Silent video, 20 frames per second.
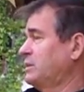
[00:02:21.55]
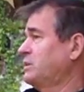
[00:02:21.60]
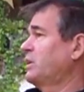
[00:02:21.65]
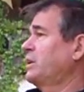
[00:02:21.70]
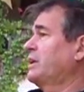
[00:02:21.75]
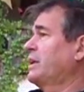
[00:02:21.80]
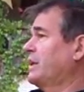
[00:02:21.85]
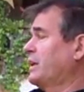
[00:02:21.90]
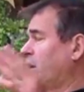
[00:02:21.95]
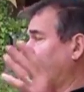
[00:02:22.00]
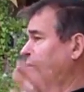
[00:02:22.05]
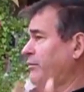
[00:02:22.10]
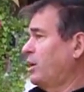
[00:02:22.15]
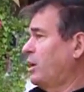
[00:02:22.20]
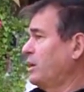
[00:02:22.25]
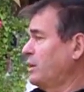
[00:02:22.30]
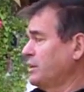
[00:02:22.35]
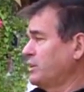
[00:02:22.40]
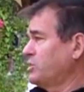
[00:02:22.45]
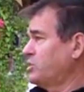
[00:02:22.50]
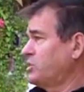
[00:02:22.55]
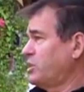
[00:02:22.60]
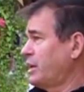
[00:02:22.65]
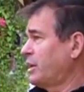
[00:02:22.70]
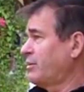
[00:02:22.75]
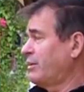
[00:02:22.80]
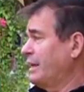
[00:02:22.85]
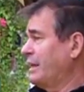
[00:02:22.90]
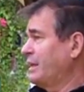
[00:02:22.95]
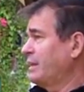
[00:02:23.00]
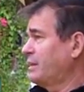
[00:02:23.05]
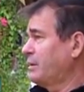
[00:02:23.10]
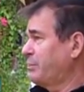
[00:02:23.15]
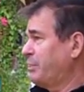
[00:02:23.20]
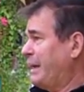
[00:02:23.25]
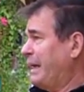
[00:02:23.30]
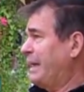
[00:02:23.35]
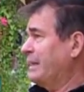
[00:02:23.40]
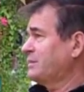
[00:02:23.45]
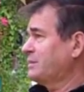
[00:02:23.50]
So they got to have all this generating
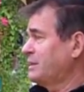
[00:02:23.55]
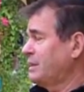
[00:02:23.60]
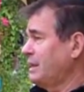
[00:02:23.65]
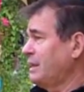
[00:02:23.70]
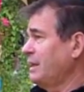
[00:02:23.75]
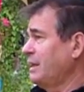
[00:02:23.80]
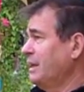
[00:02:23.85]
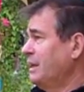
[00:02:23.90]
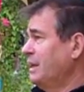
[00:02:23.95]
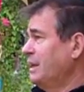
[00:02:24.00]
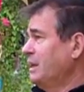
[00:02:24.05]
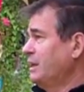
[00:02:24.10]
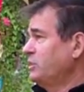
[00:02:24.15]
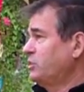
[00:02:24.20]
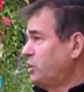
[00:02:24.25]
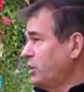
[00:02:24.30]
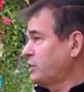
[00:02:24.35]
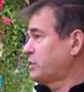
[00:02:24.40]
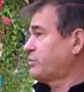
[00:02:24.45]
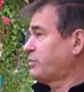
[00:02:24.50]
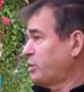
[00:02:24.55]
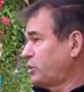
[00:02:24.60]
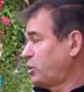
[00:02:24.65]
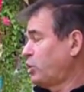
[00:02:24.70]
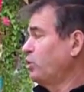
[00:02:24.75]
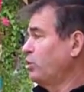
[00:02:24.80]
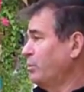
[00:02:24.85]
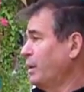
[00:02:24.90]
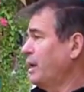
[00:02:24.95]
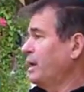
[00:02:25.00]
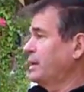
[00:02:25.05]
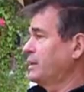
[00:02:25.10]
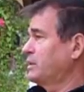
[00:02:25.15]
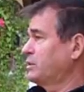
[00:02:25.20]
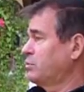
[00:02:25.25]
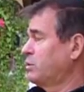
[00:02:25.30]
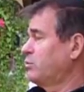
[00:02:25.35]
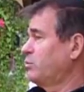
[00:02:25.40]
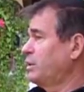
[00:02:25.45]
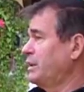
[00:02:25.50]
capacity just for two months
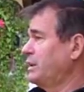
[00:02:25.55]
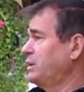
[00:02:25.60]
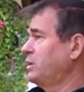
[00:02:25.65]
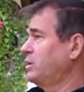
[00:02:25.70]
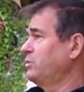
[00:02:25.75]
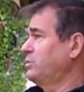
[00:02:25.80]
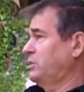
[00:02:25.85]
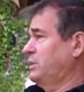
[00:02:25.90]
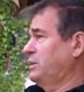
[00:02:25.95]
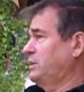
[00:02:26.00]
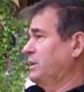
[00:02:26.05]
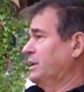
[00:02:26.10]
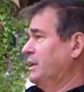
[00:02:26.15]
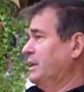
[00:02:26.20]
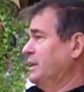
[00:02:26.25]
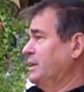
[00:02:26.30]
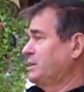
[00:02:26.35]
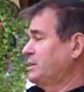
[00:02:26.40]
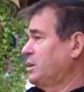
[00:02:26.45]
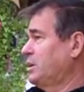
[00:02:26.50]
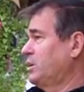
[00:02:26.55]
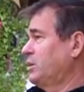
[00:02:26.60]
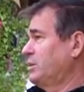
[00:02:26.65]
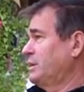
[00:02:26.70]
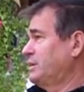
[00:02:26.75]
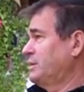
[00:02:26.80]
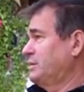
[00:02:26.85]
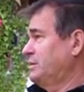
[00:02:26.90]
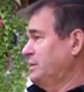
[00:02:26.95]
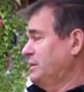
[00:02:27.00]
when we use it. So it,